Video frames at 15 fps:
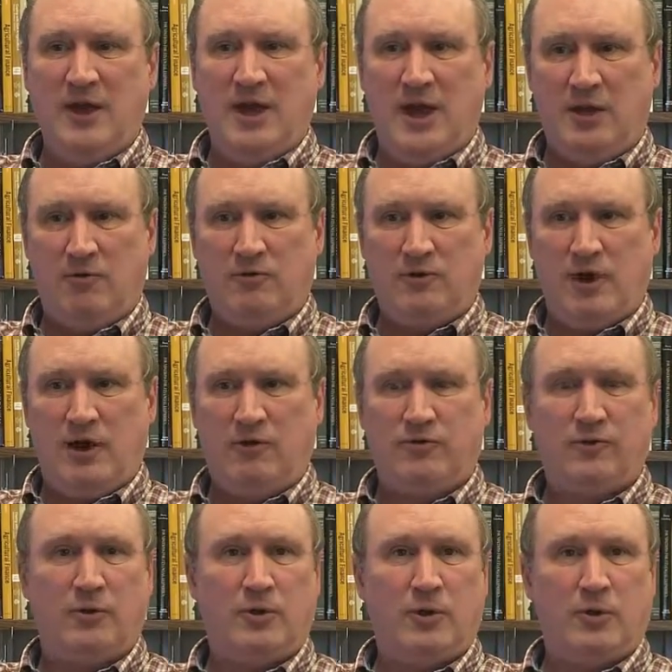and
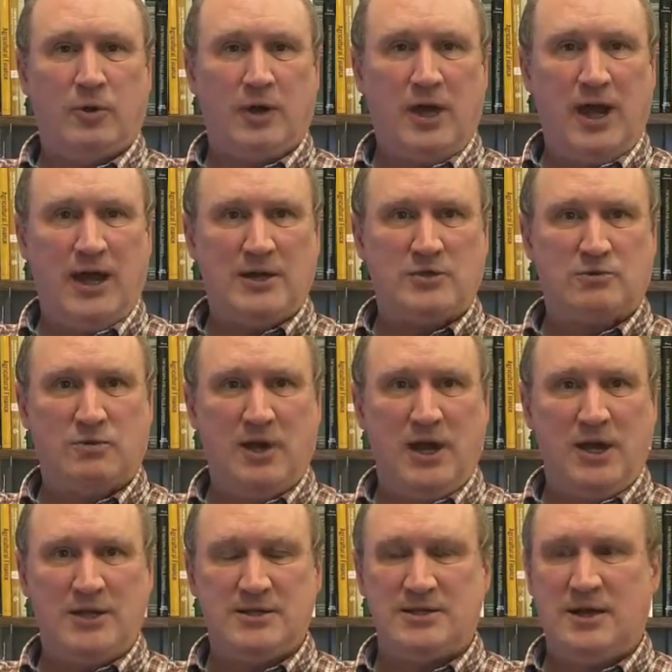also lower cash
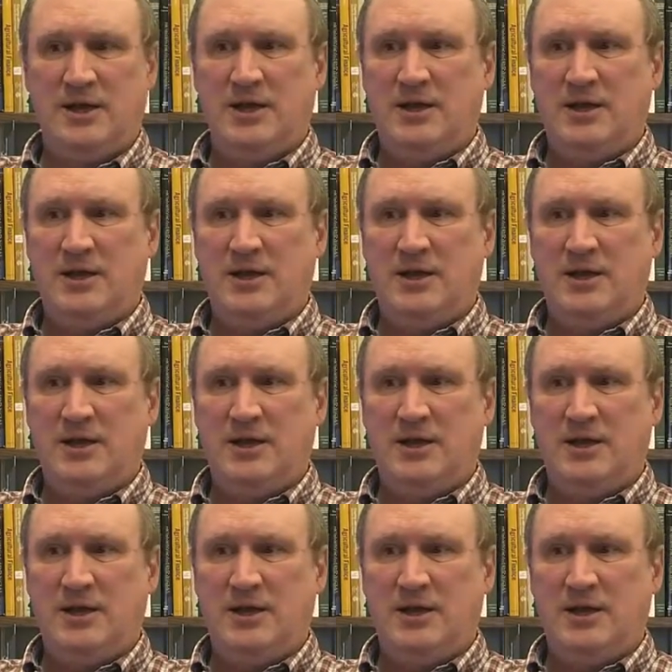rents.